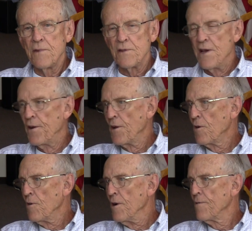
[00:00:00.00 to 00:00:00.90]
landing
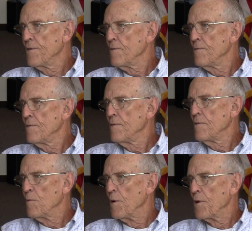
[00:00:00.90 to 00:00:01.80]
craft
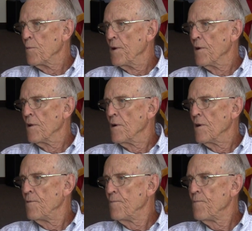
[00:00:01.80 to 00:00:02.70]
that went to Manila on.
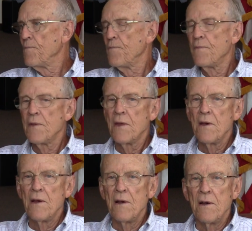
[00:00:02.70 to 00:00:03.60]

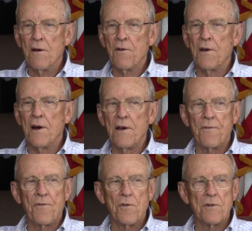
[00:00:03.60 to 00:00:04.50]
I, only, I had
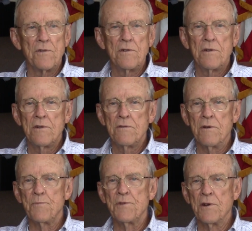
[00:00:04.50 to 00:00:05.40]
four
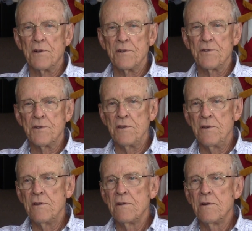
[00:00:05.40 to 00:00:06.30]
trips on the
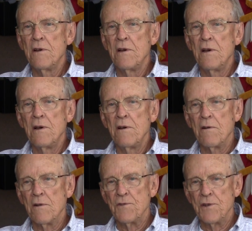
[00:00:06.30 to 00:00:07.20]
sea. I
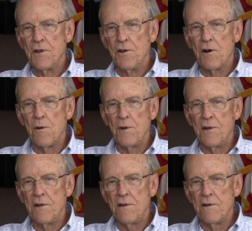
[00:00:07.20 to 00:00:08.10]
was in the Army,
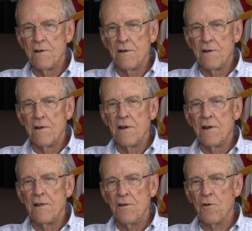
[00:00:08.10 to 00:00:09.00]
and the,
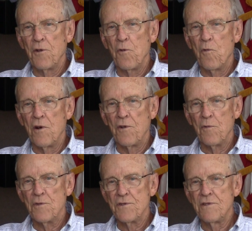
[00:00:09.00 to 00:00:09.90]
the only one
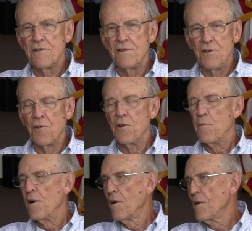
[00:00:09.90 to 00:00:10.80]
was the only
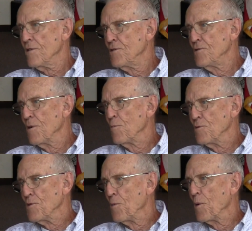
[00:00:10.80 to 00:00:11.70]
American ship
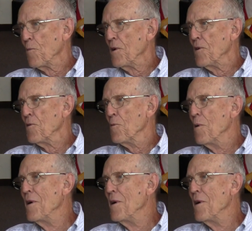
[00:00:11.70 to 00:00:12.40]
was on my way home.